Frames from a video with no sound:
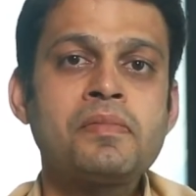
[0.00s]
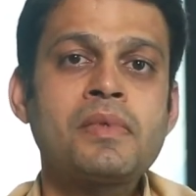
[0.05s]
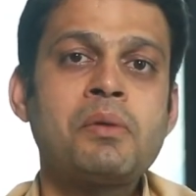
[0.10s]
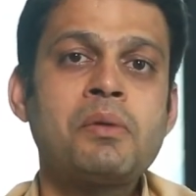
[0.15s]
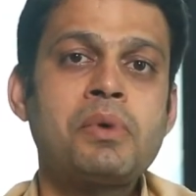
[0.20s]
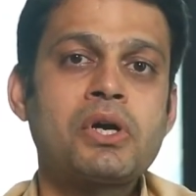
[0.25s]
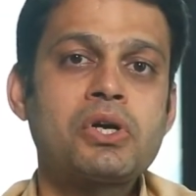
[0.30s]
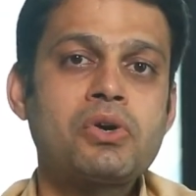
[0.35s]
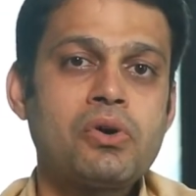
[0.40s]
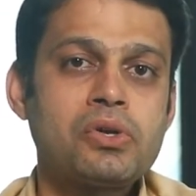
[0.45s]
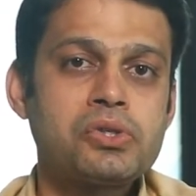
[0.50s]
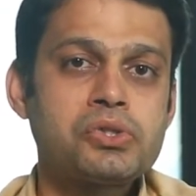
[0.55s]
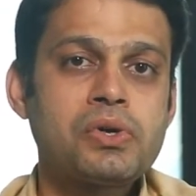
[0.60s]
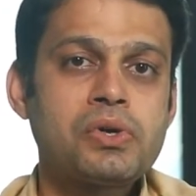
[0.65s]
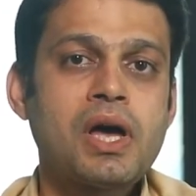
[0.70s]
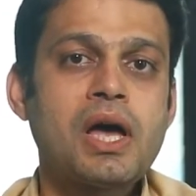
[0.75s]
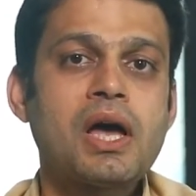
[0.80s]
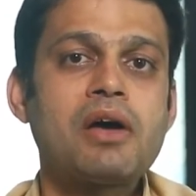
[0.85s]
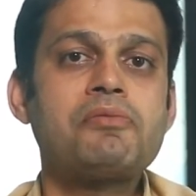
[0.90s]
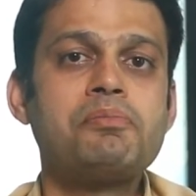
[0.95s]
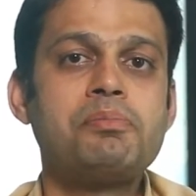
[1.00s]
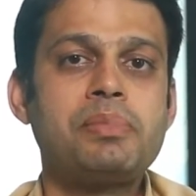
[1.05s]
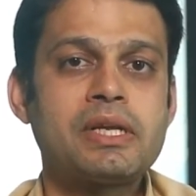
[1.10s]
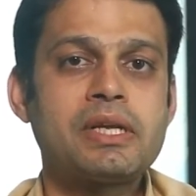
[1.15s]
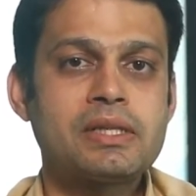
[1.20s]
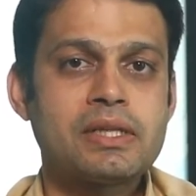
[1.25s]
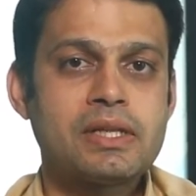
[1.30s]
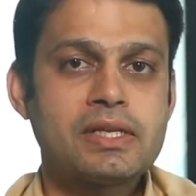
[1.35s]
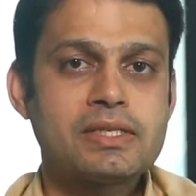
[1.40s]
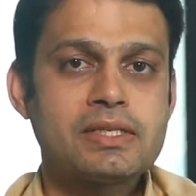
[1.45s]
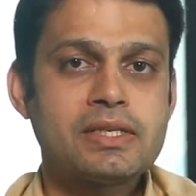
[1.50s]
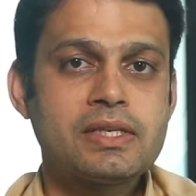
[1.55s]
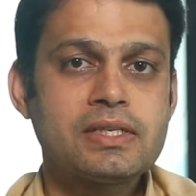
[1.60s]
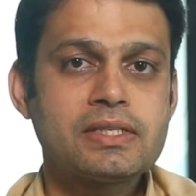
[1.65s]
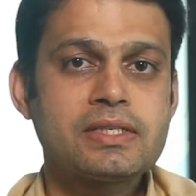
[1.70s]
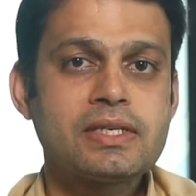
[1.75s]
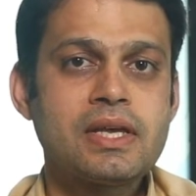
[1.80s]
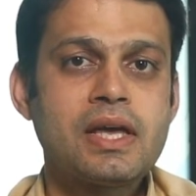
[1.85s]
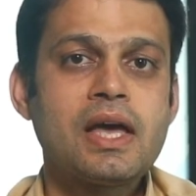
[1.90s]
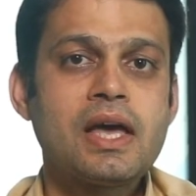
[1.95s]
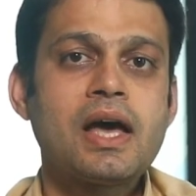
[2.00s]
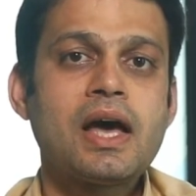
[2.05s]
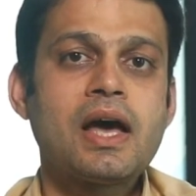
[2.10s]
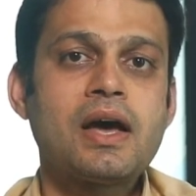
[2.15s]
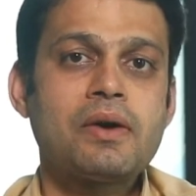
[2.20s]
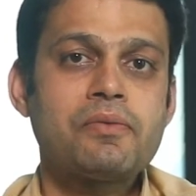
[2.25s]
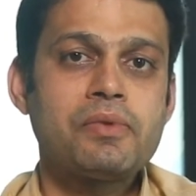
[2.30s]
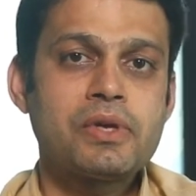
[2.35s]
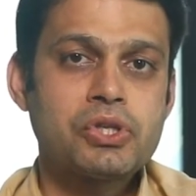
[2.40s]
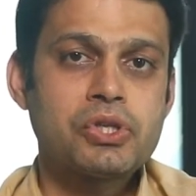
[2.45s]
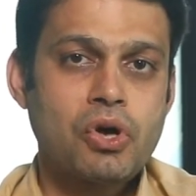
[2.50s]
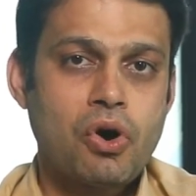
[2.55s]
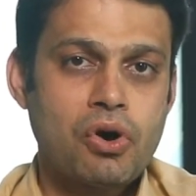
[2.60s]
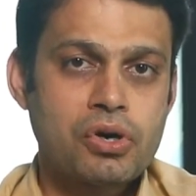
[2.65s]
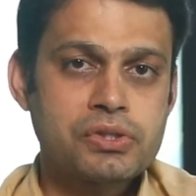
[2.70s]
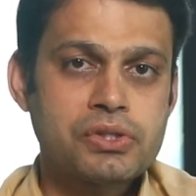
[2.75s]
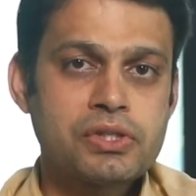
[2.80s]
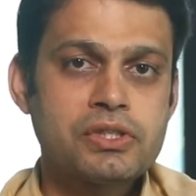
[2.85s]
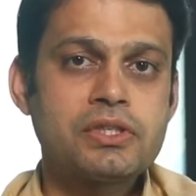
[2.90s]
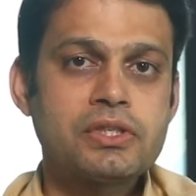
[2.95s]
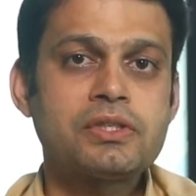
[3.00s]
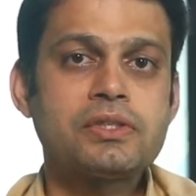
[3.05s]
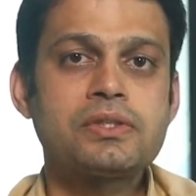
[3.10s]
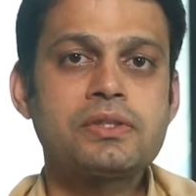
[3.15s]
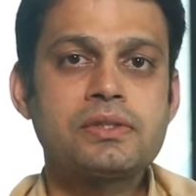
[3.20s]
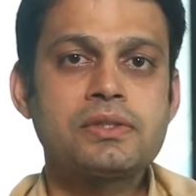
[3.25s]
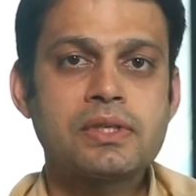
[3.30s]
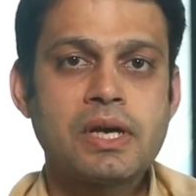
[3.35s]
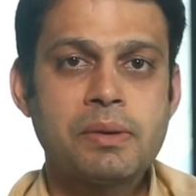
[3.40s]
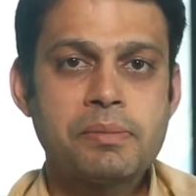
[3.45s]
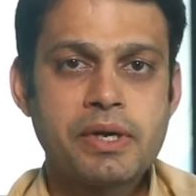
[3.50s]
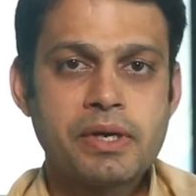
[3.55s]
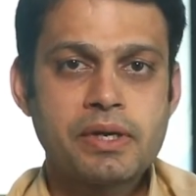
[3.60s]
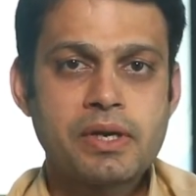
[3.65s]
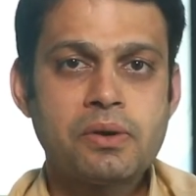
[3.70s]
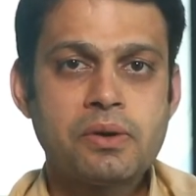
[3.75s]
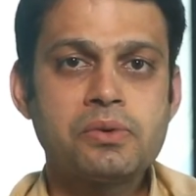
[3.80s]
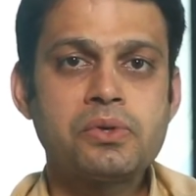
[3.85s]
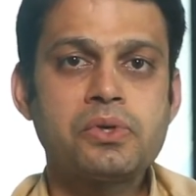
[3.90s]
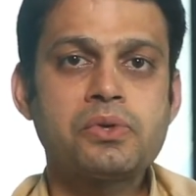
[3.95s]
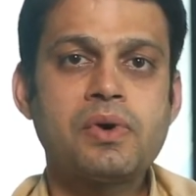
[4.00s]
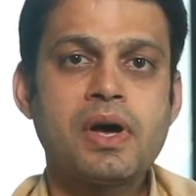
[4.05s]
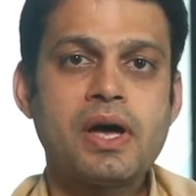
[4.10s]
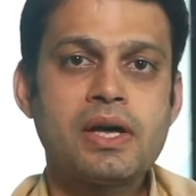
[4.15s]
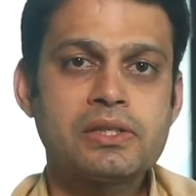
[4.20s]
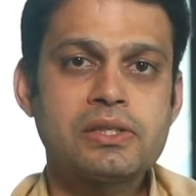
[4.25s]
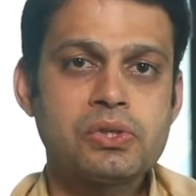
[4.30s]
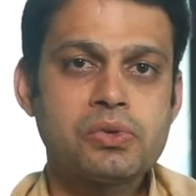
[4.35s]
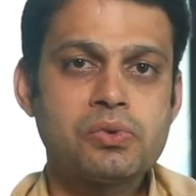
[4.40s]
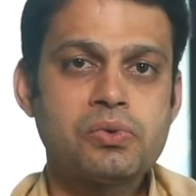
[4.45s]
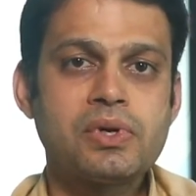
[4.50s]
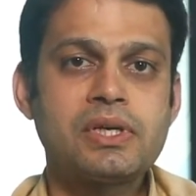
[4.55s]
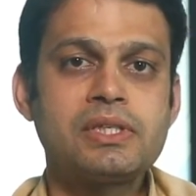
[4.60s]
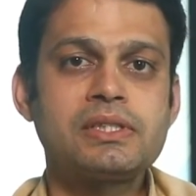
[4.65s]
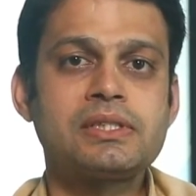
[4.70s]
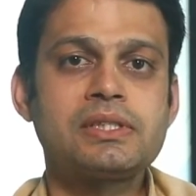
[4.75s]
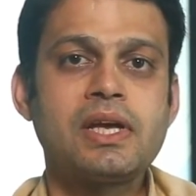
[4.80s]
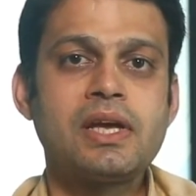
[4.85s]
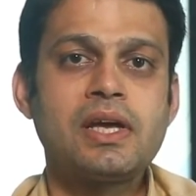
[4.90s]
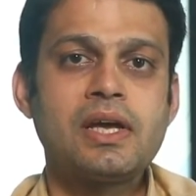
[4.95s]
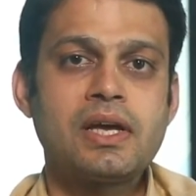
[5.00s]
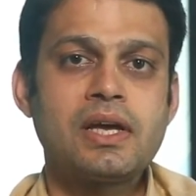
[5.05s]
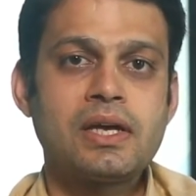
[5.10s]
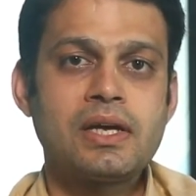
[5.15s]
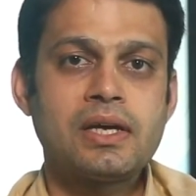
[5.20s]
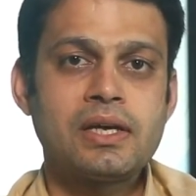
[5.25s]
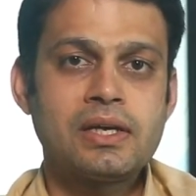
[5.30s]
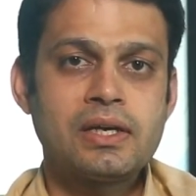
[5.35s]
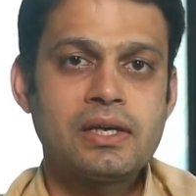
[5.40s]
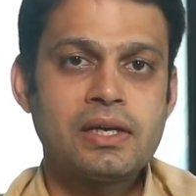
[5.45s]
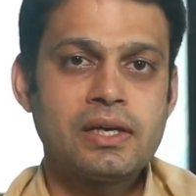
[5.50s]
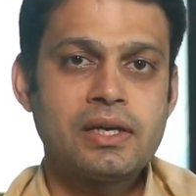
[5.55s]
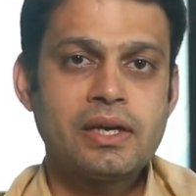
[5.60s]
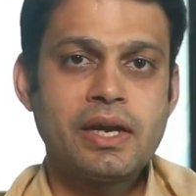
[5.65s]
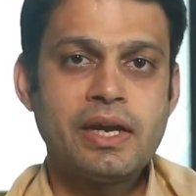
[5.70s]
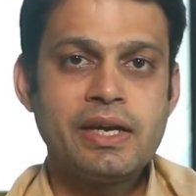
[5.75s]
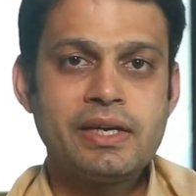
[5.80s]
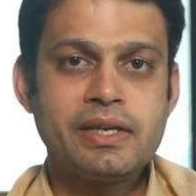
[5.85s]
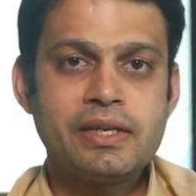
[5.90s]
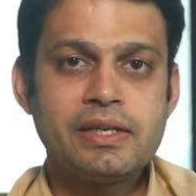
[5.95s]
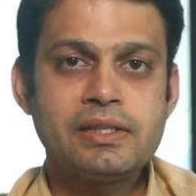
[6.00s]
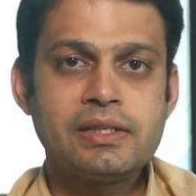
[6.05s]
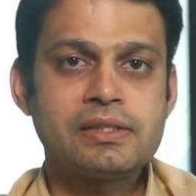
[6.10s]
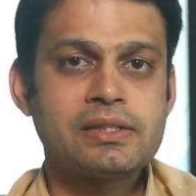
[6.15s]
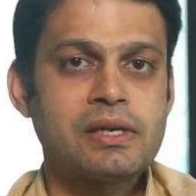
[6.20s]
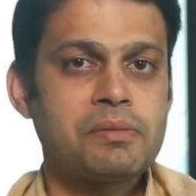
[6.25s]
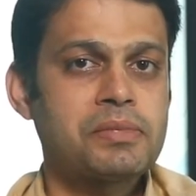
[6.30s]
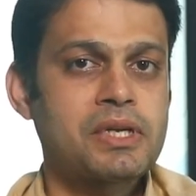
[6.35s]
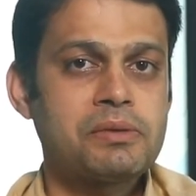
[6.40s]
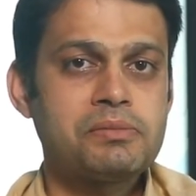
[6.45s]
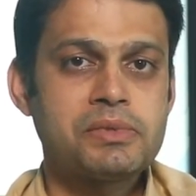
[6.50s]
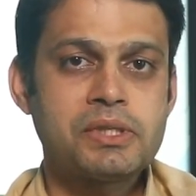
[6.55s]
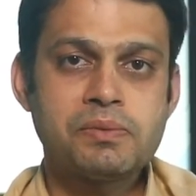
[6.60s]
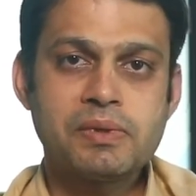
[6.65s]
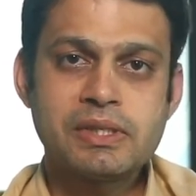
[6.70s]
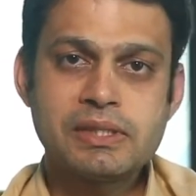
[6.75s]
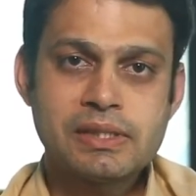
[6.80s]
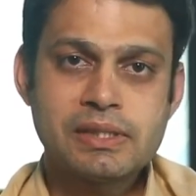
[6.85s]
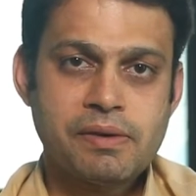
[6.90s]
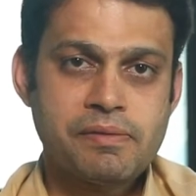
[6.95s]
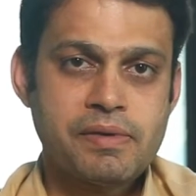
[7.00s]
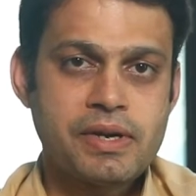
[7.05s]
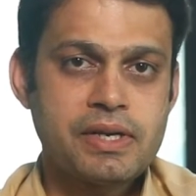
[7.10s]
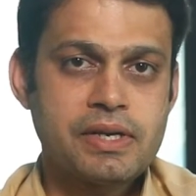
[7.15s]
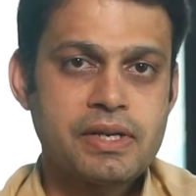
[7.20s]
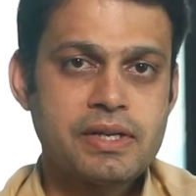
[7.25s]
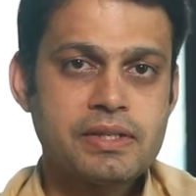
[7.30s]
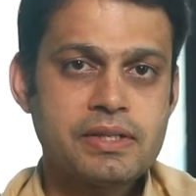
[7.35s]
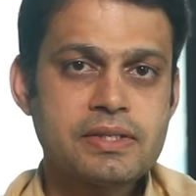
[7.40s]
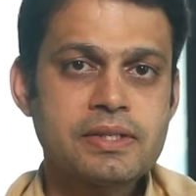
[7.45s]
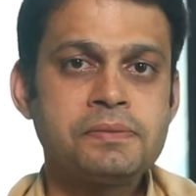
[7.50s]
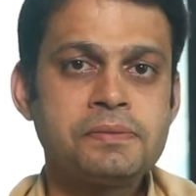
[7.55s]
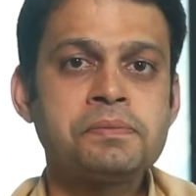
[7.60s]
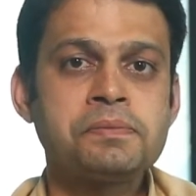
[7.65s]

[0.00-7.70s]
but also have breathlessness with oxygen coming down to as low as 80s, sometimes even 70s.